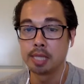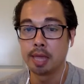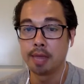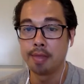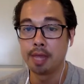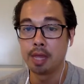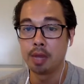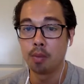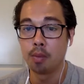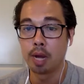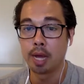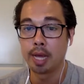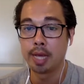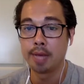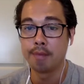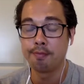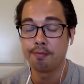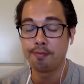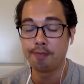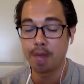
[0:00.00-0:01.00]
And then when
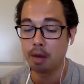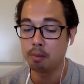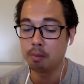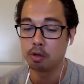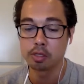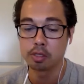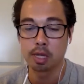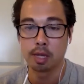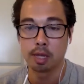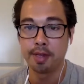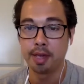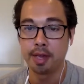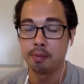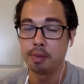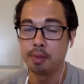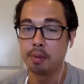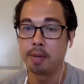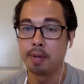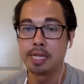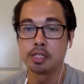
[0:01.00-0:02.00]
I found
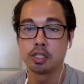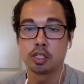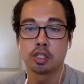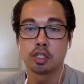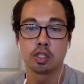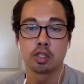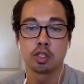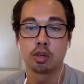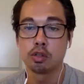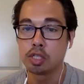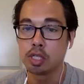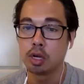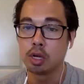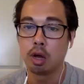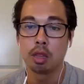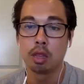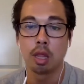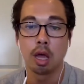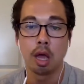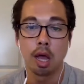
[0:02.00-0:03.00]
multifamily, by just searching
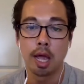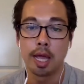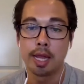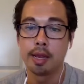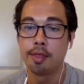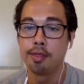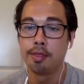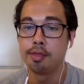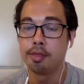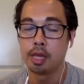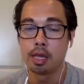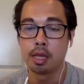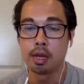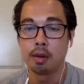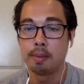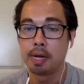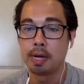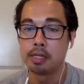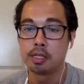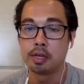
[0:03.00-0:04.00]
online and thinking
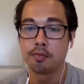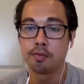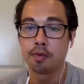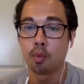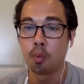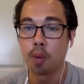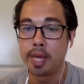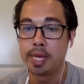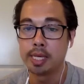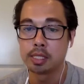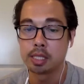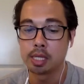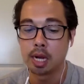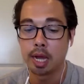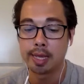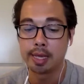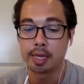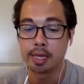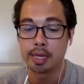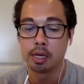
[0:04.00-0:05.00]
about different ways that
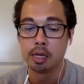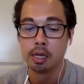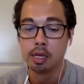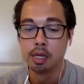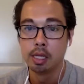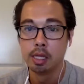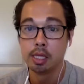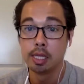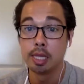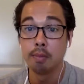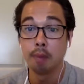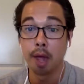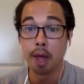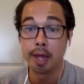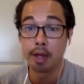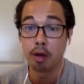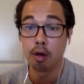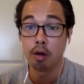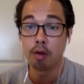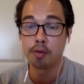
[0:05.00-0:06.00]
I can lead my
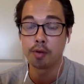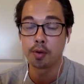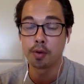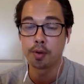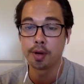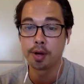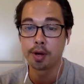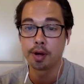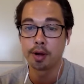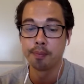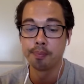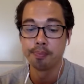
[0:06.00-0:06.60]
golf career,